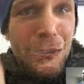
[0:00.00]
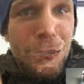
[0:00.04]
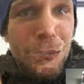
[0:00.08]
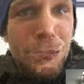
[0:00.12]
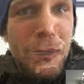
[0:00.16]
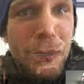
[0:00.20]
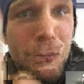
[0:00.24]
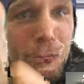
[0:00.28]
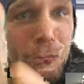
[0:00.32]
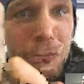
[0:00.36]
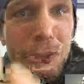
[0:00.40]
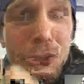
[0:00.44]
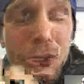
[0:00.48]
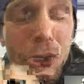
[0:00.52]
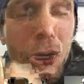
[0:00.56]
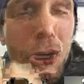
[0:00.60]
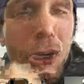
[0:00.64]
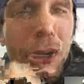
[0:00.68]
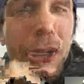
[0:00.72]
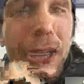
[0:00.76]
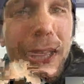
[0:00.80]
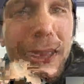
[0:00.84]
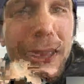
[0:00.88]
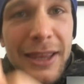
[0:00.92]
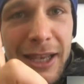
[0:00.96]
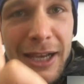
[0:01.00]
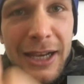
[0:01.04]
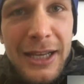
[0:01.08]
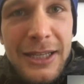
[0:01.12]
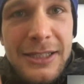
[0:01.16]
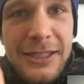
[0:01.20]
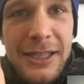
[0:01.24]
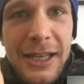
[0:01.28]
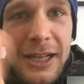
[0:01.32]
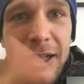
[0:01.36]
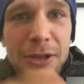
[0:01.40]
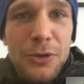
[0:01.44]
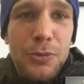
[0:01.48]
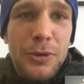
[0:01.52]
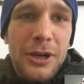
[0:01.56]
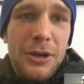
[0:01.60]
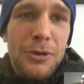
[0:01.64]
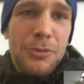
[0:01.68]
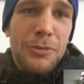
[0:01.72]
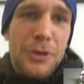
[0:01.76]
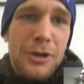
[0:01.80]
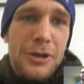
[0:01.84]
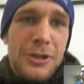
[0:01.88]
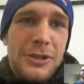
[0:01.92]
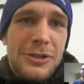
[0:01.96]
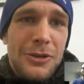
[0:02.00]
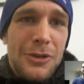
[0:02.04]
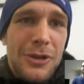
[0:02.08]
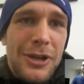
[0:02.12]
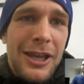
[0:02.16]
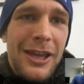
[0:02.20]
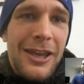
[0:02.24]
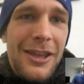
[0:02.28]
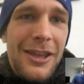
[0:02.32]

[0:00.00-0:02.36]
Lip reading: I win, we talk, and then I tell you what I want. Okay?